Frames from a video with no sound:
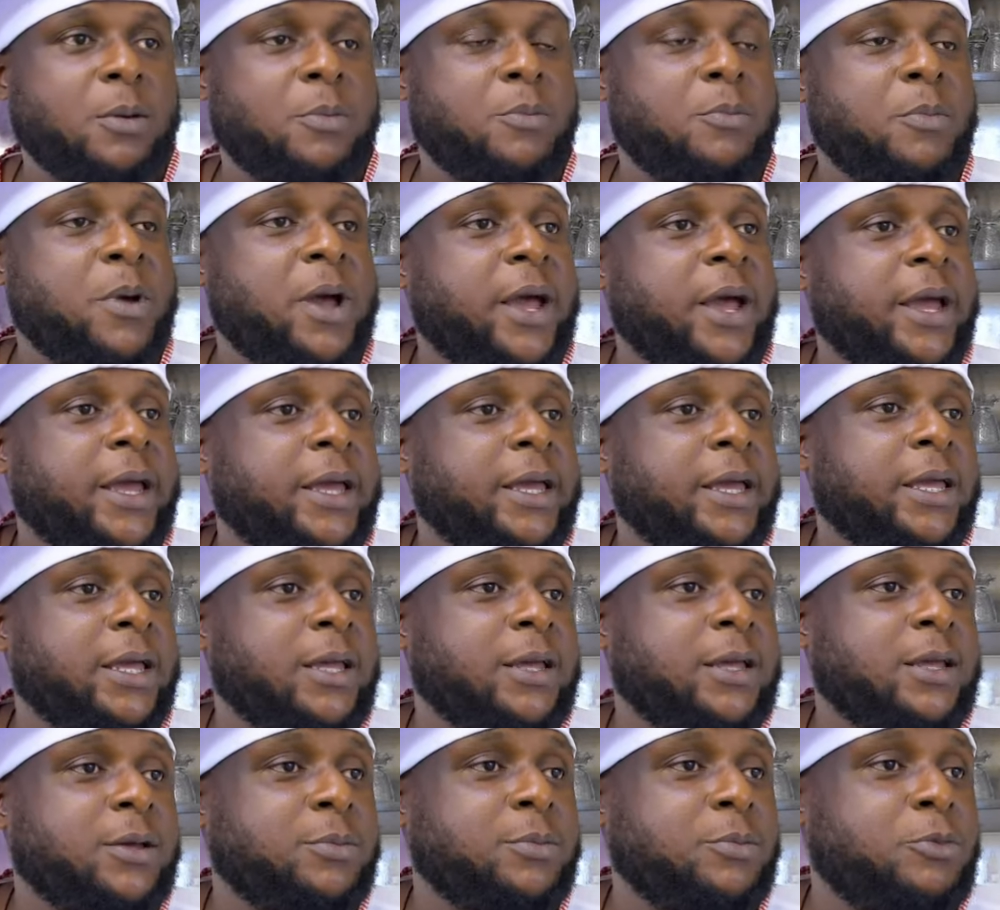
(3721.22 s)
My
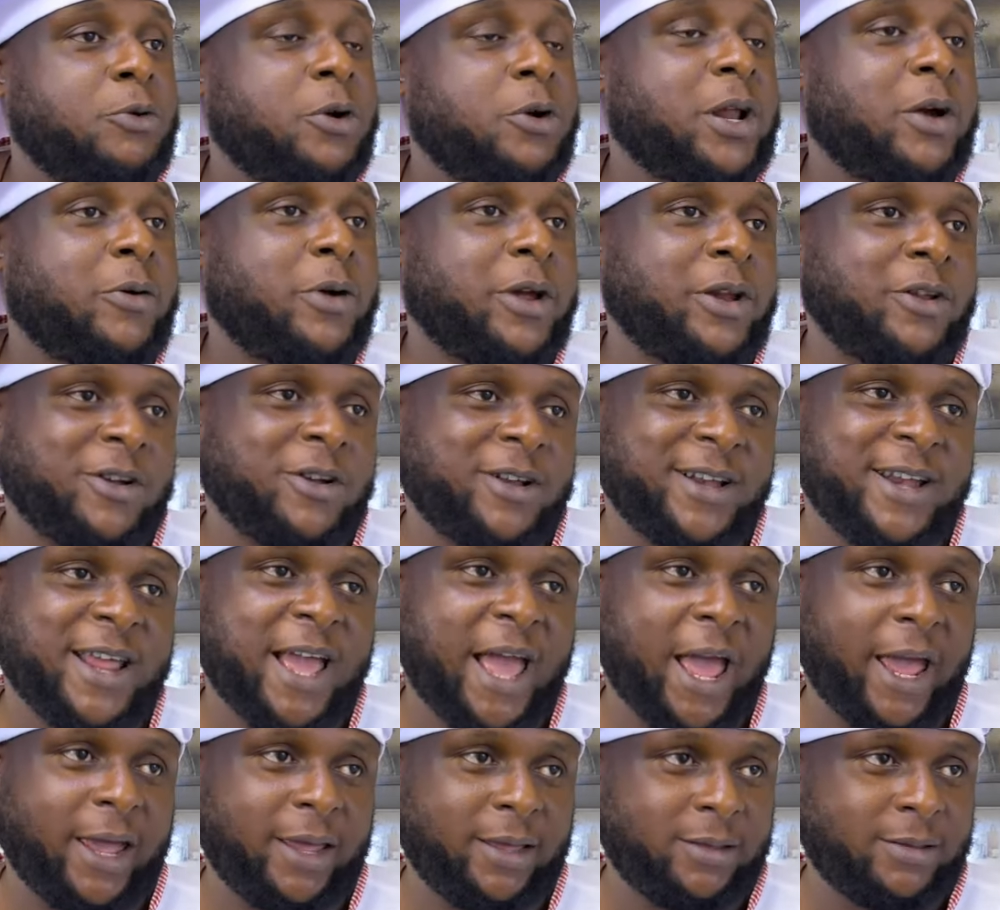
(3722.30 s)
brother, we run
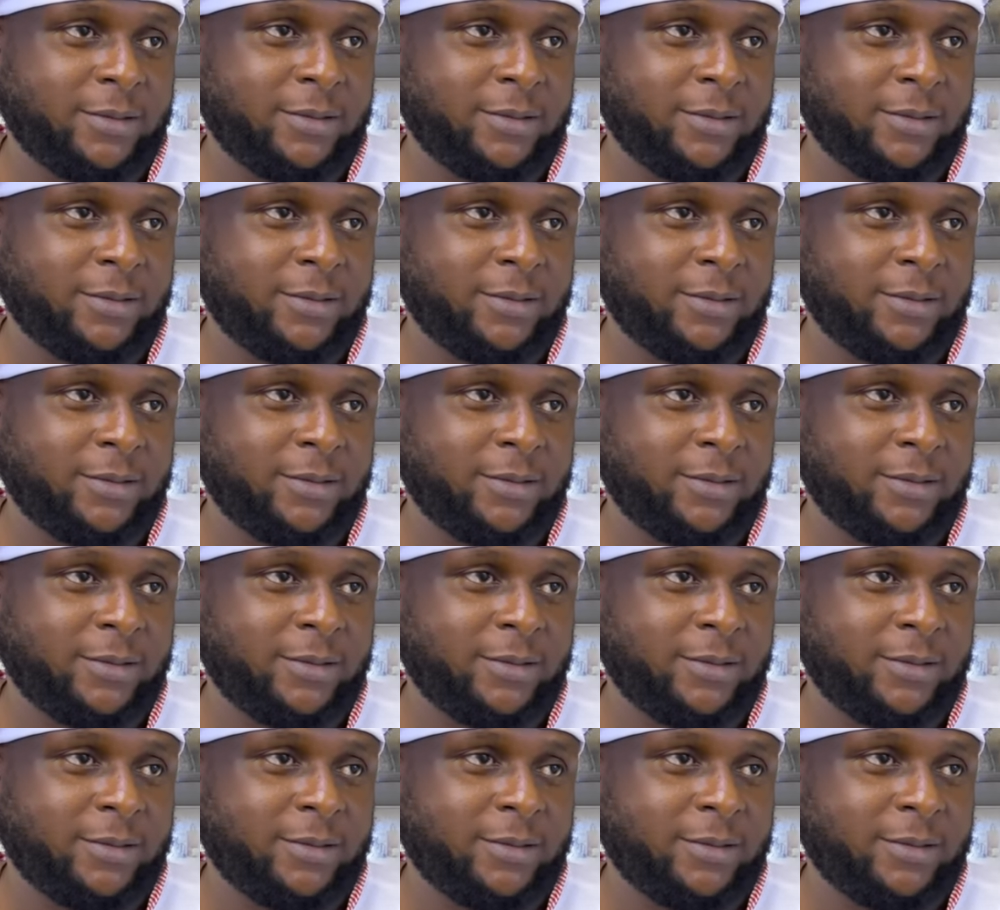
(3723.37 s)
there.